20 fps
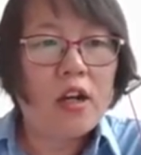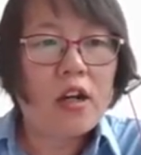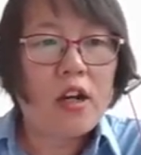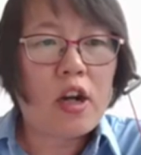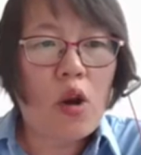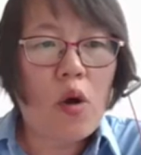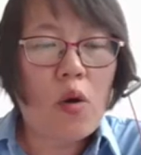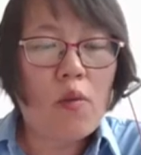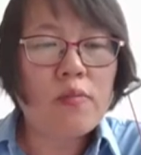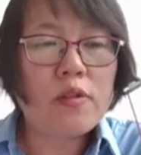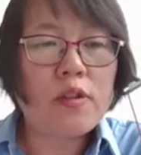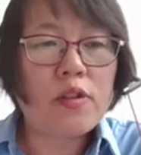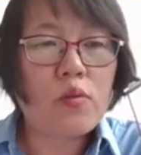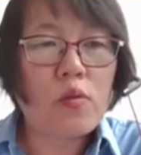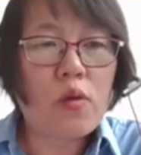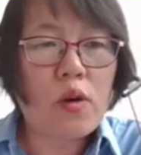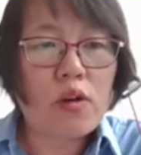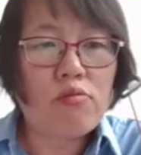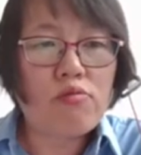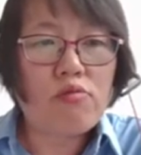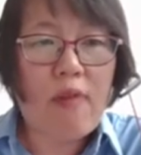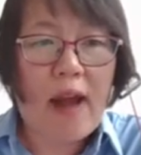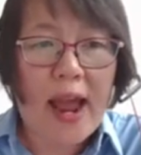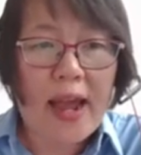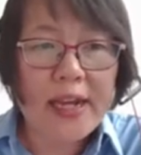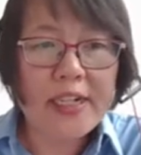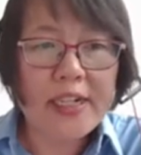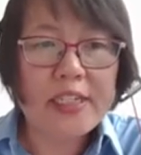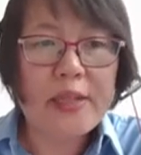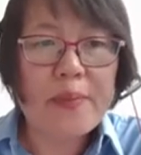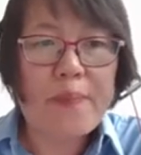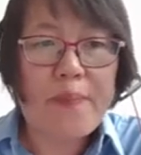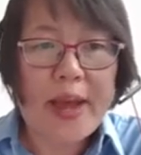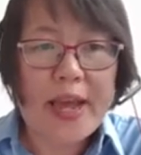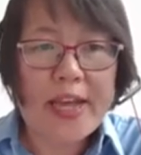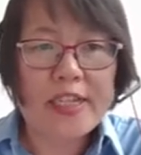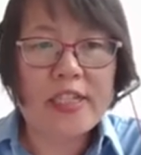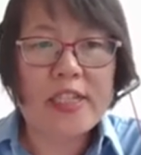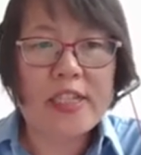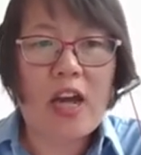Clones were ranked
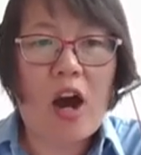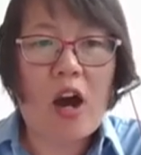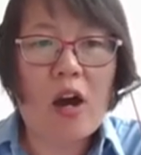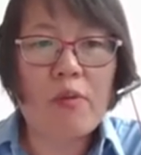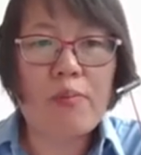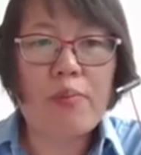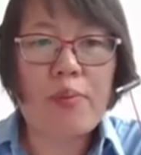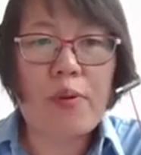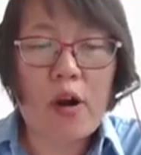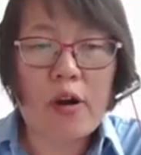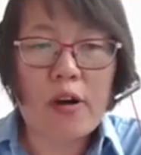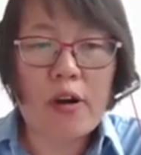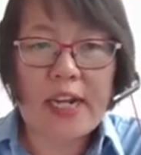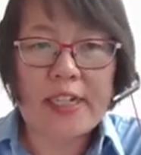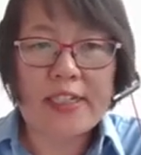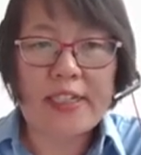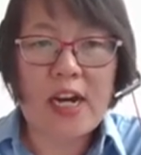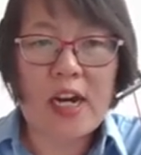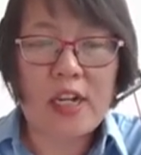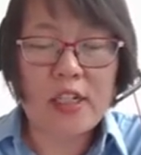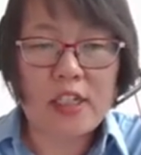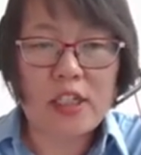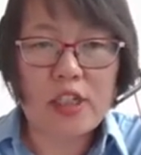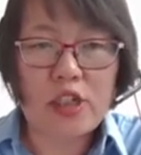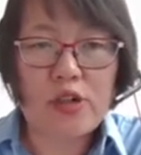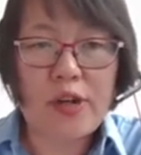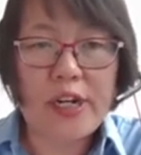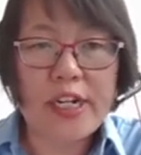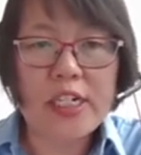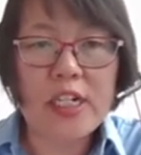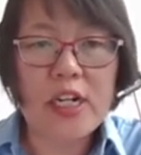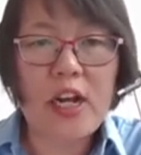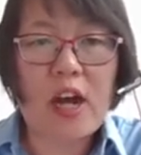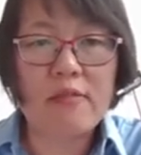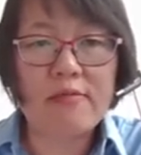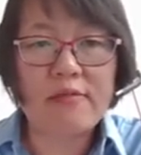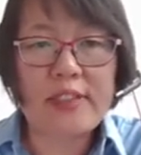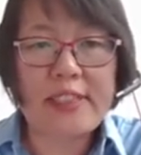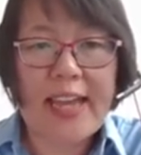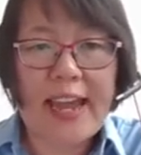based on product concentration
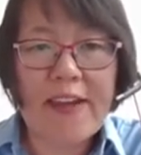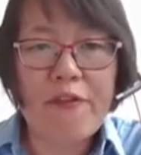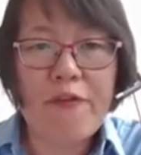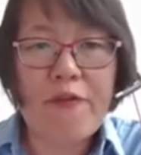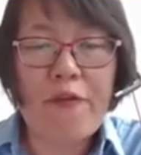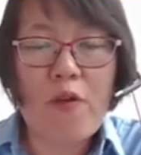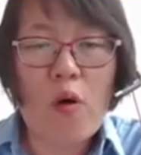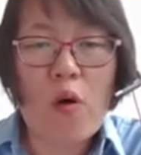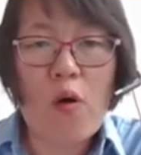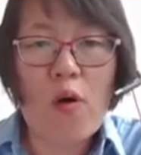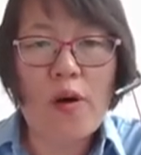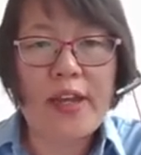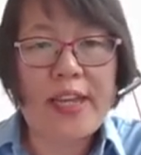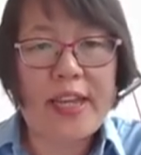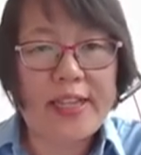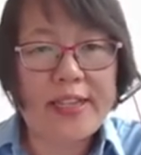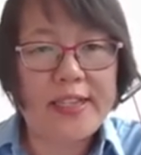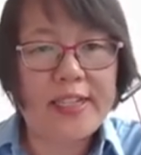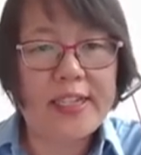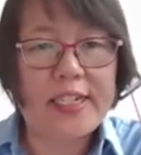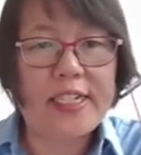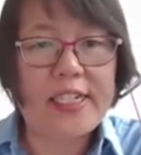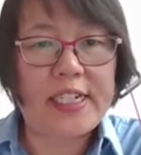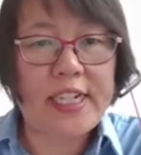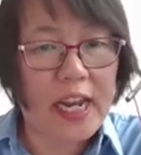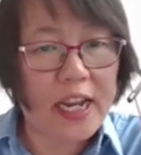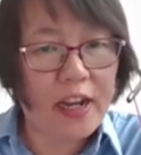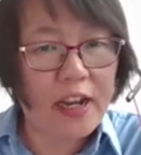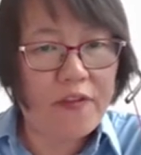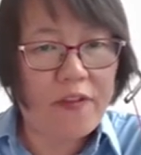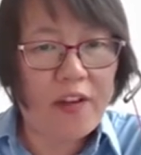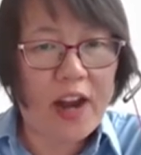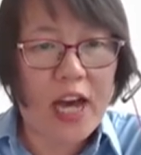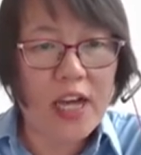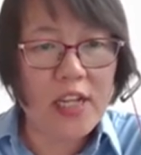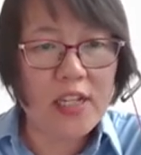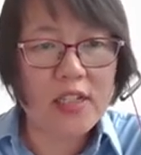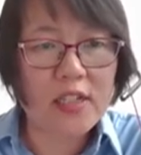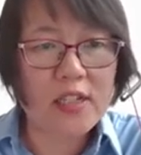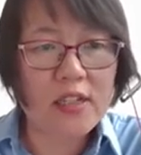on day 4 in the shake
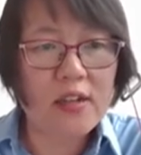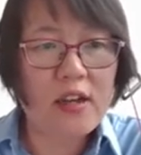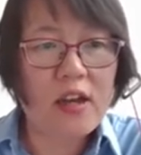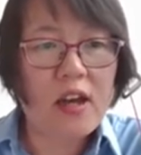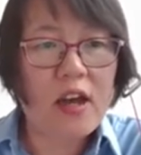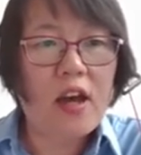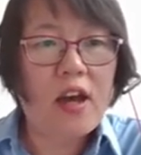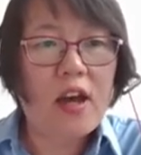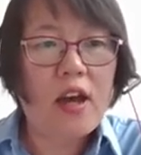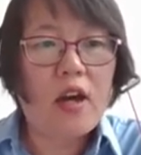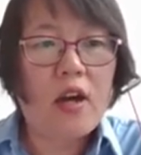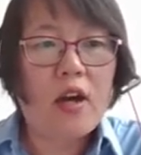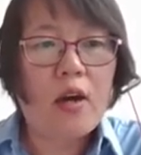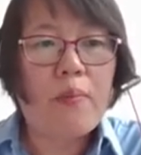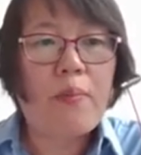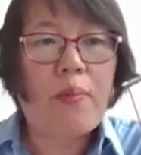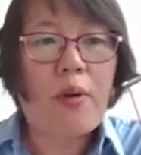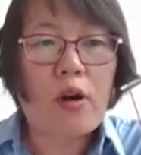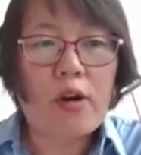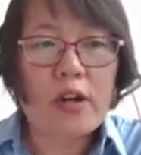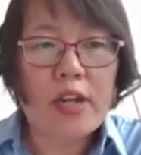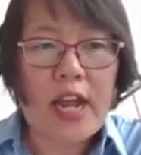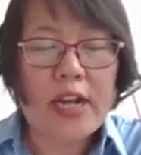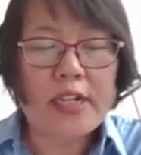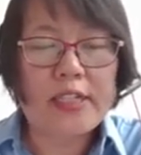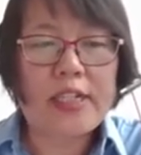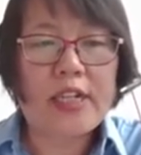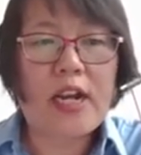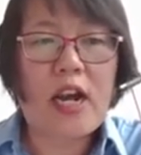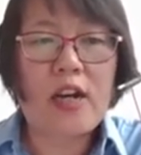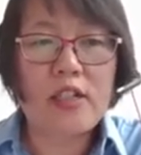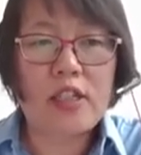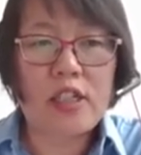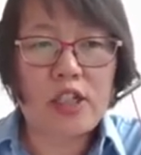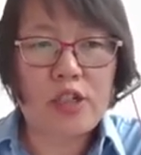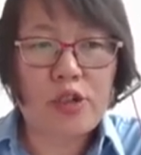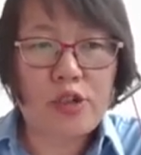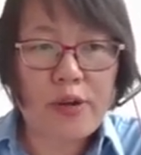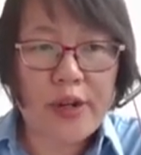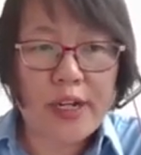flask. Product
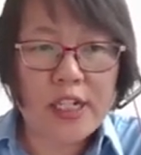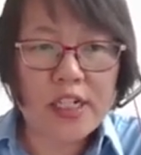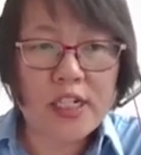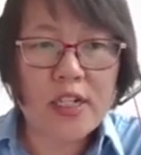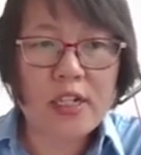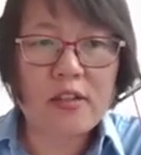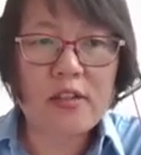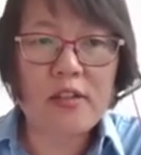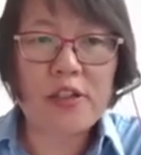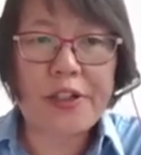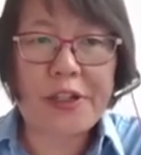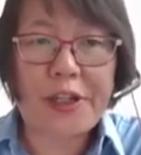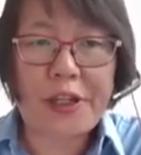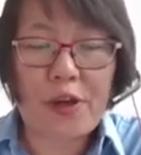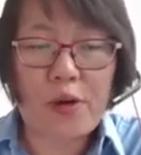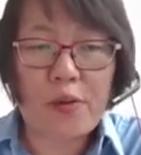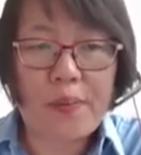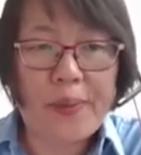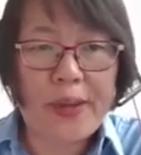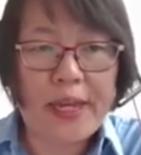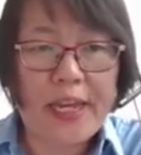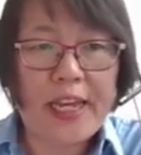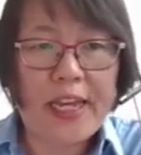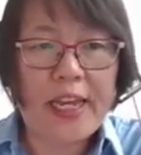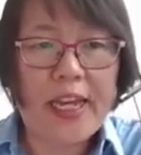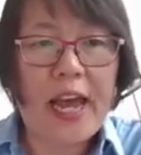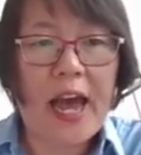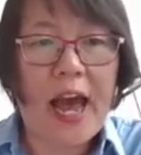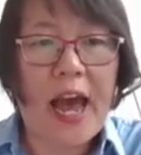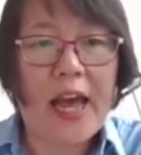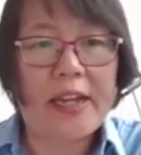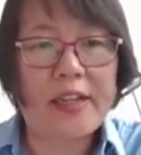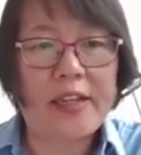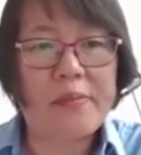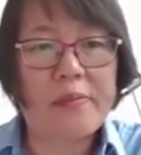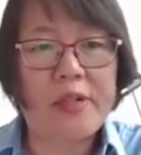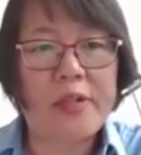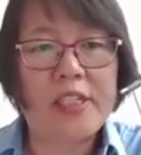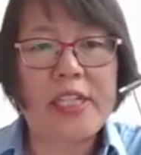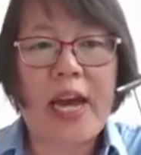concentration, QP, and
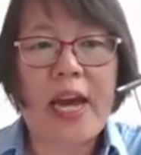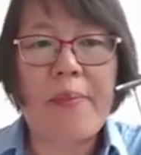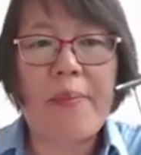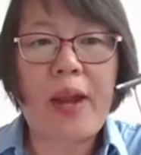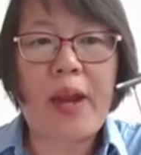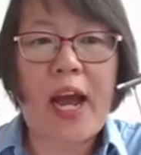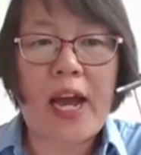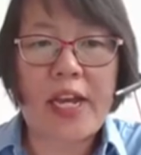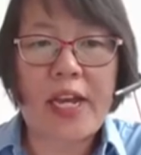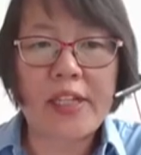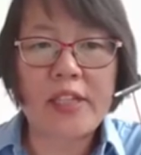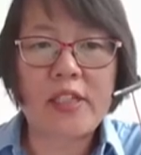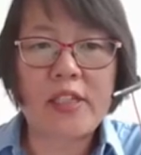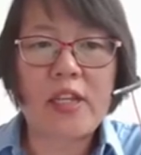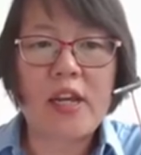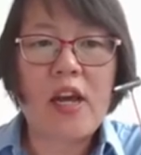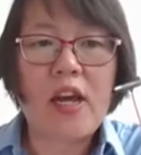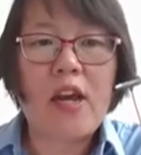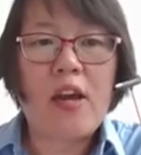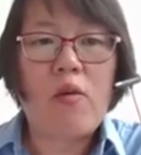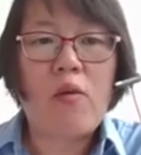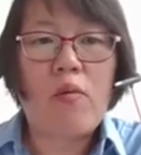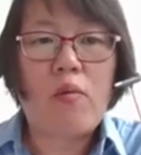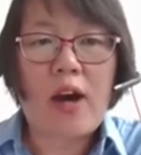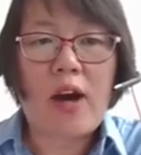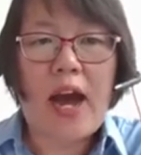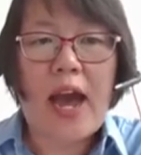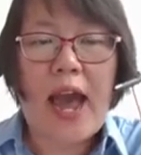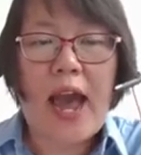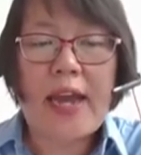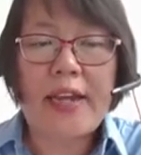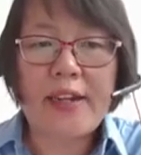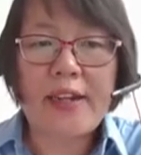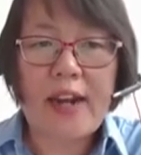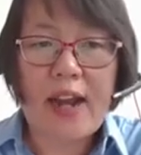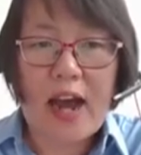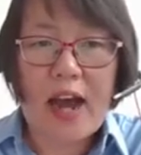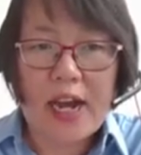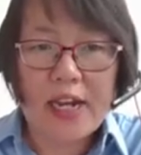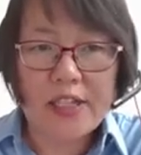metabolite were
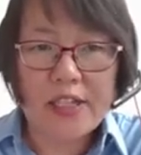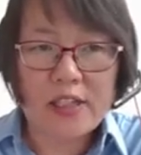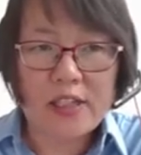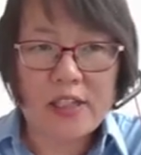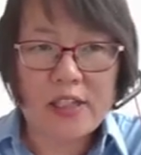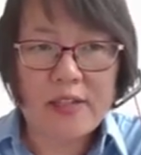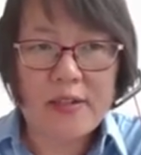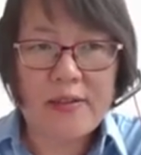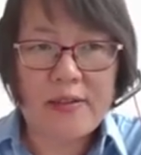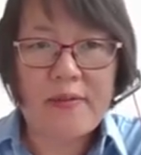analyzed.